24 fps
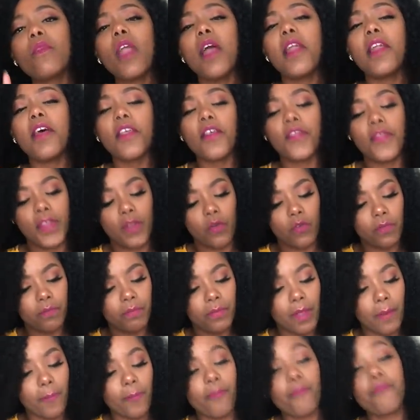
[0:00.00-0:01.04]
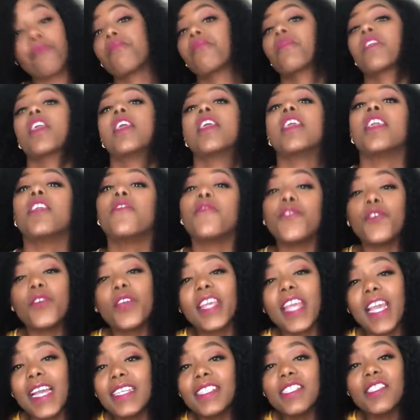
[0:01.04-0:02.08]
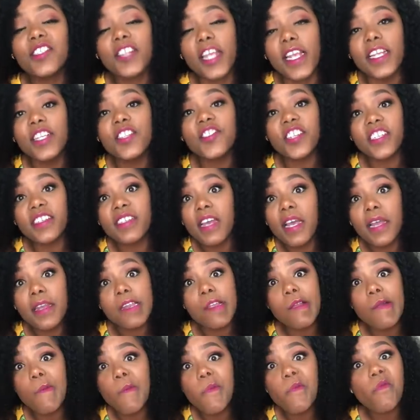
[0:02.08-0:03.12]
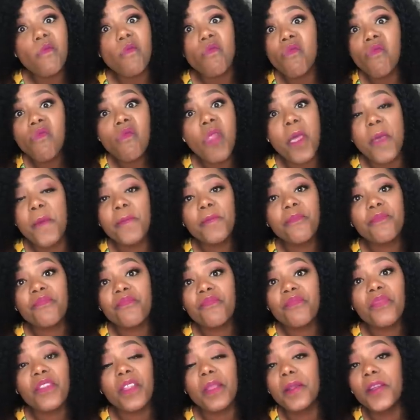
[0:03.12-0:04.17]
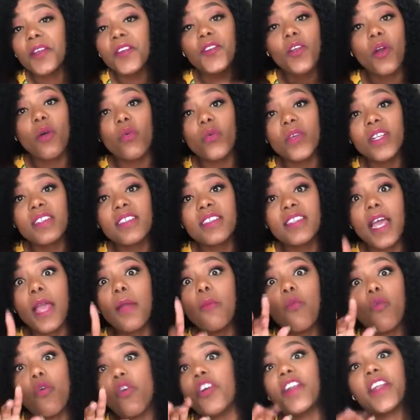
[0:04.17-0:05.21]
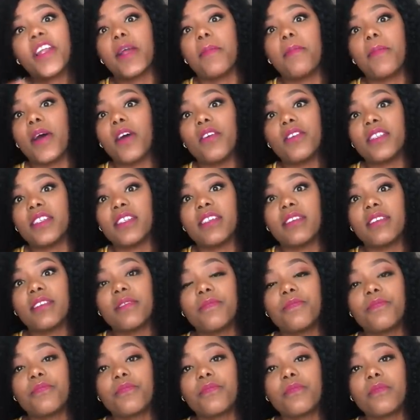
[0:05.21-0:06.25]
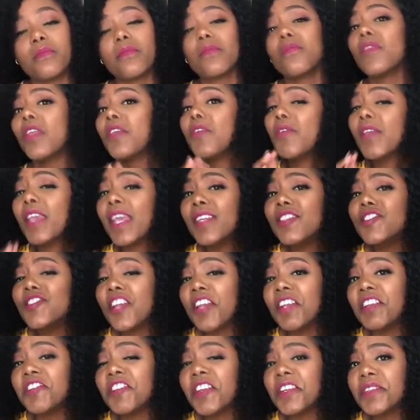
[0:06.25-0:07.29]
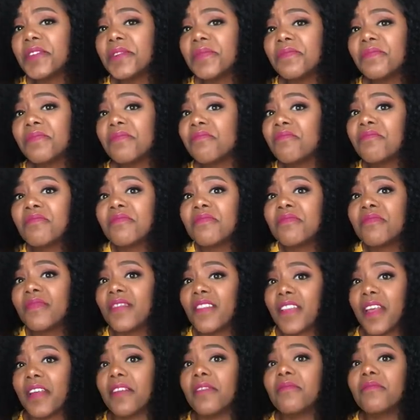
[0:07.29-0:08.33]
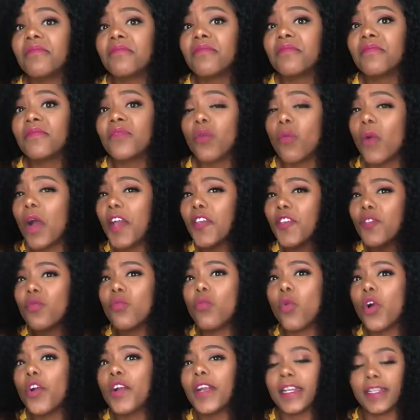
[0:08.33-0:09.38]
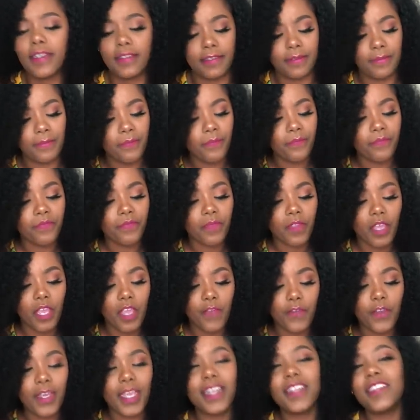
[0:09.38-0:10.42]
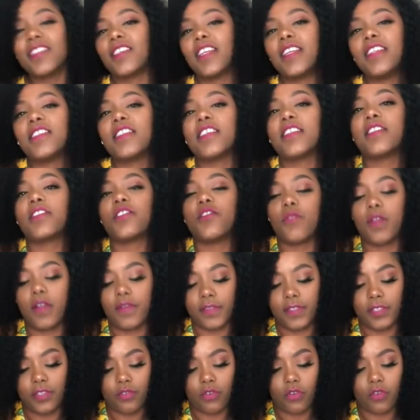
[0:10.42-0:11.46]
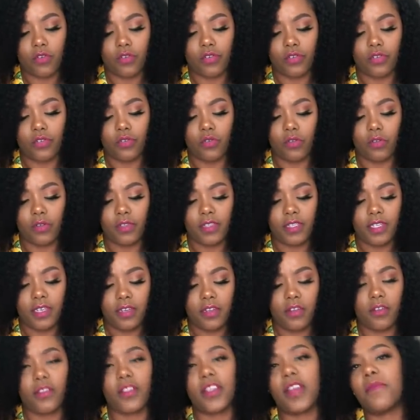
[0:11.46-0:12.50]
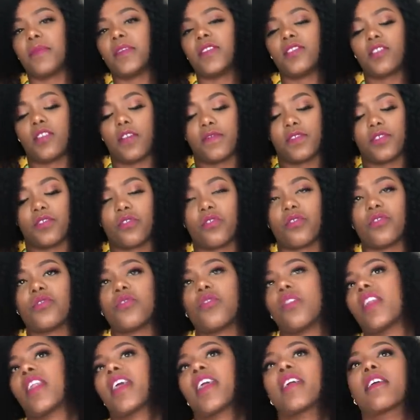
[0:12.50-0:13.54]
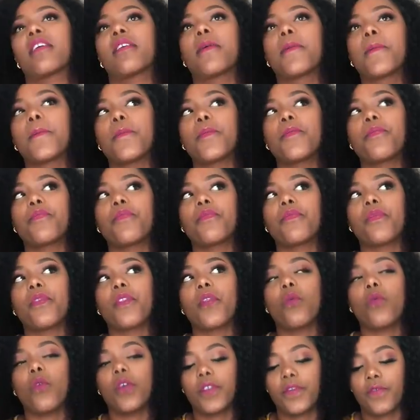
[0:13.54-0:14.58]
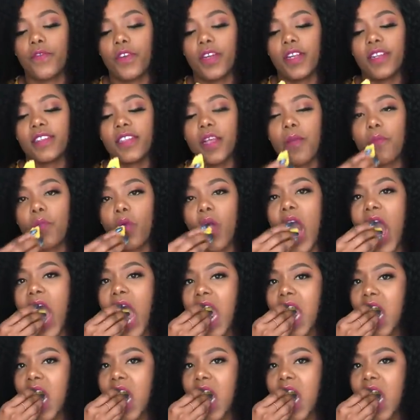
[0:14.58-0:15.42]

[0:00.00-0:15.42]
Another thing would be, if you can't change it, honey, don't waste time worrying about it. You can't change it, then why are you worried? If you can't change it, you have zero control. Cindy, that means you have zero control. Like what, for example?